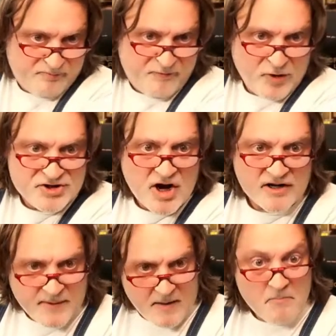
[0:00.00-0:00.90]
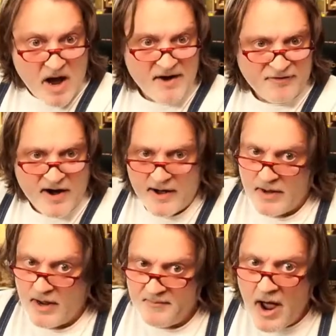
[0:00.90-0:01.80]
first talked about modifying
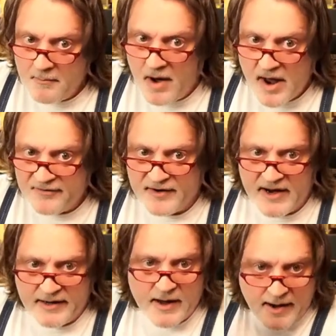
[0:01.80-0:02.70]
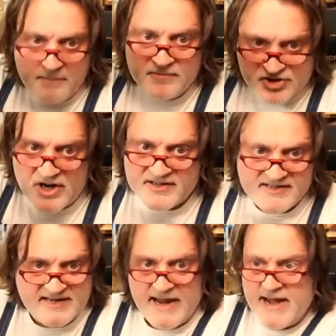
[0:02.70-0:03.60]
i'm not modifying i'm
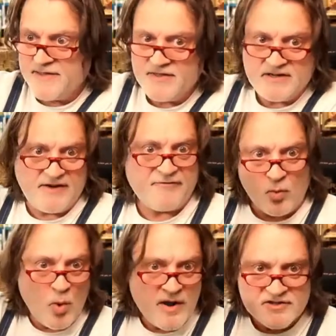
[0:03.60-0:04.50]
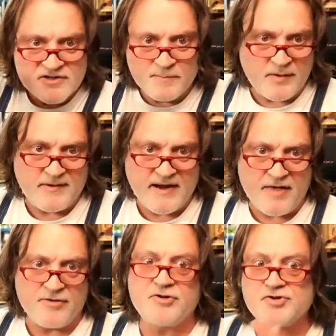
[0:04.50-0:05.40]
just taking the different ones and putting
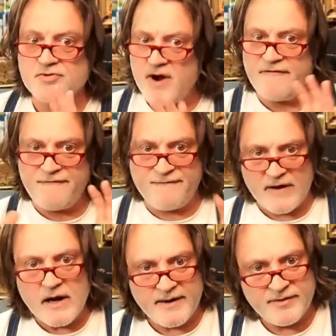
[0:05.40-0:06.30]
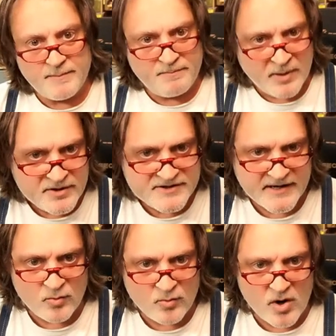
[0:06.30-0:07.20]
together to try to find the pose that
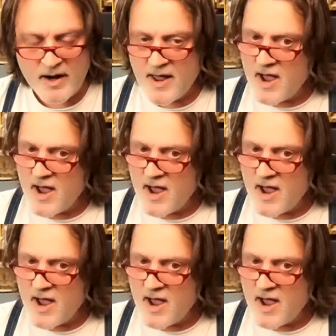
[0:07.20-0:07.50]
i want